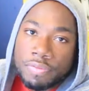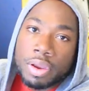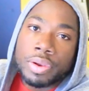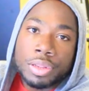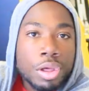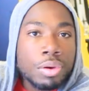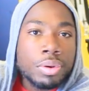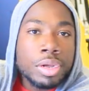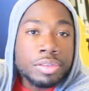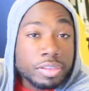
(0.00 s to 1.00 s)
very low
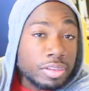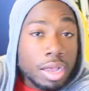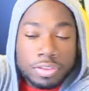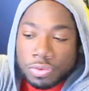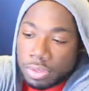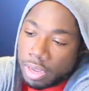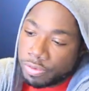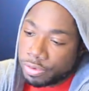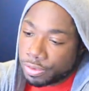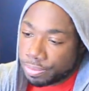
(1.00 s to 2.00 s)
testosterone
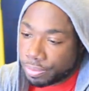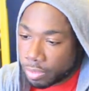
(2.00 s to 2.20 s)
levels.